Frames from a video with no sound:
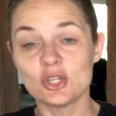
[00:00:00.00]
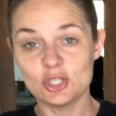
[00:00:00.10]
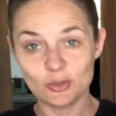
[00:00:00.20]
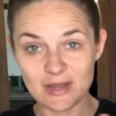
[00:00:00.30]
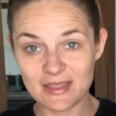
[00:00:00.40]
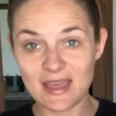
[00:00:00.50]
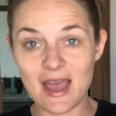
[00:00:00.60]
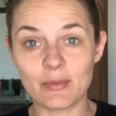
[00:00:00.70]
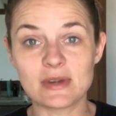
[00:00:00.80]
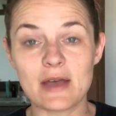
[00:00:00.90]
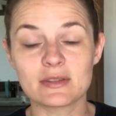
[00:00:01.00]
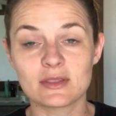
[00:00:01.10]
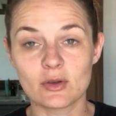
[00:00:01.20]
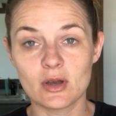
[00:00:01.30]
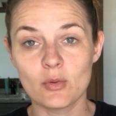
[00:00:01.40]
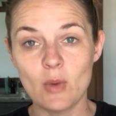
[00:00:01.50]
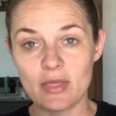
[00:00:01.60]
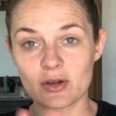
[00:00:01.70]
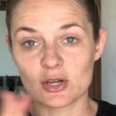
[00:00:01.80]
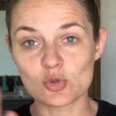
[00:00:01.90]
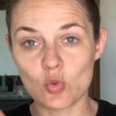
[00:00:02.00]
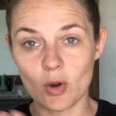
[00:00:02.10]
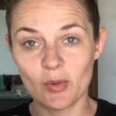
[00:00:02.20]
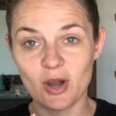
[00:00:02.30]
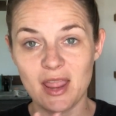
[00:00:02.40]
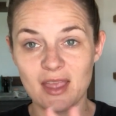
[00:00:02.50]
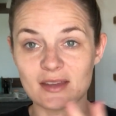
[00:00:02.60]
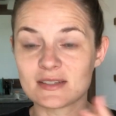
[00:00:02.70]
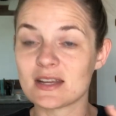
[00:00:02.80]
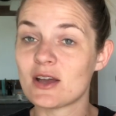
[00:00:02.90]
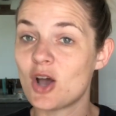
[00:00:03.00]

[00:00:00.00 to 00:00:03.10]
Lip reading: doing that now that the weather is warmer and